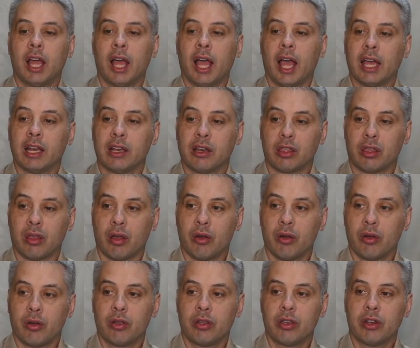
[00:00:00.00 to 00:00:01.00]
And so,
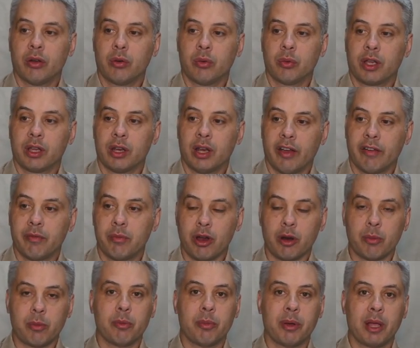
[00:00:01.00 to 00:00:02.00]
you know, we can have
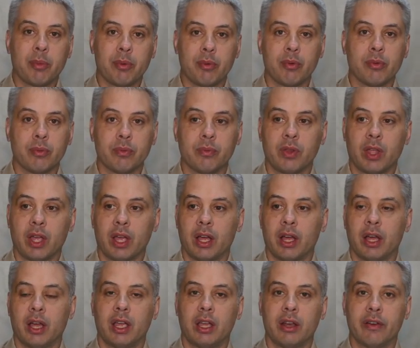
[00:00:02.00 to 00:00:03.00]
multiple people
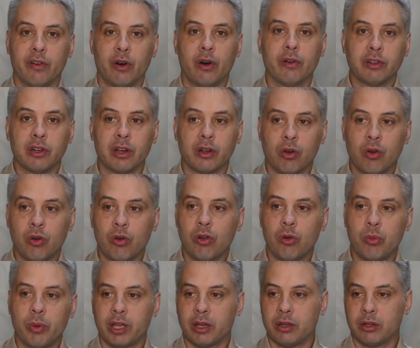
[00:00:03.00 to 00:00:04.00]
involved in a
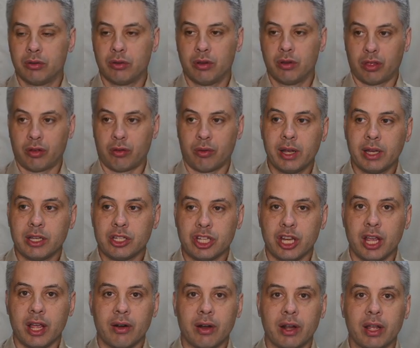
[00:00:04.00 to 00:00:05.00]
call, we can do screen
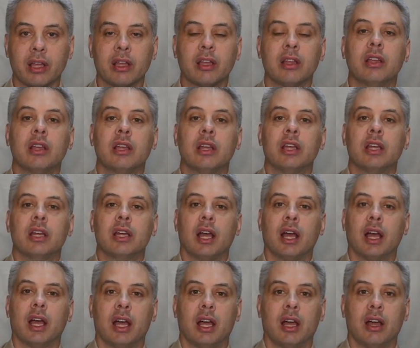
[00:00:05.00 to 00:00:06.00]
sharing,
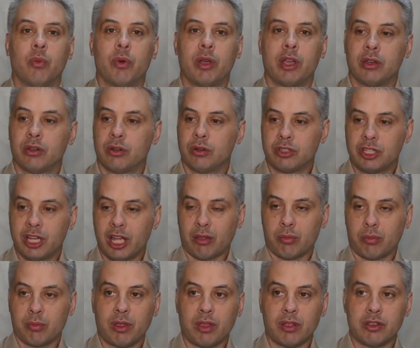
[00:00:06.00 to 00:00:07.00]
we can do
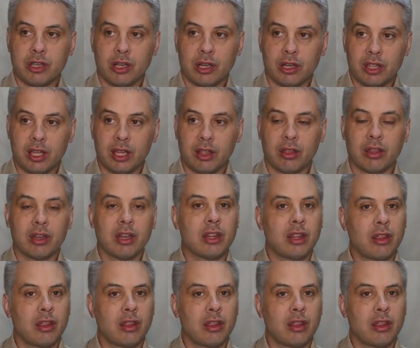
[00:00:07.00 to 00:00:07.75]
text messaging and things in there.